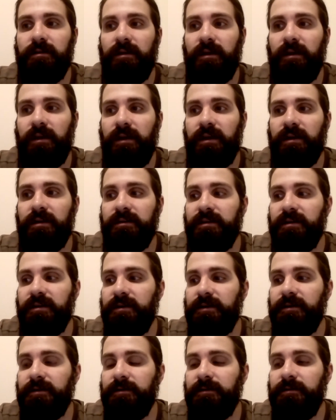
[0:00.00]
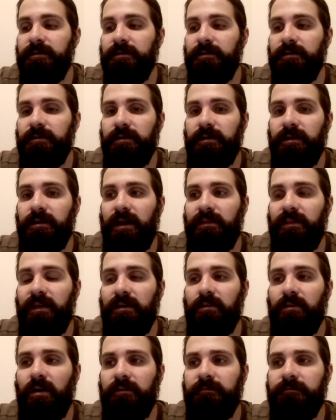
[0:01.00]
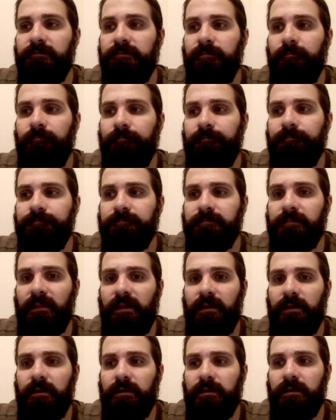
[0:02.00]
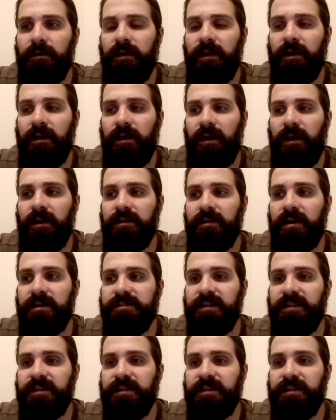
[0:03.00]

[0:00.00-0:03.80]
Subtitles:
and uh, and they love and not to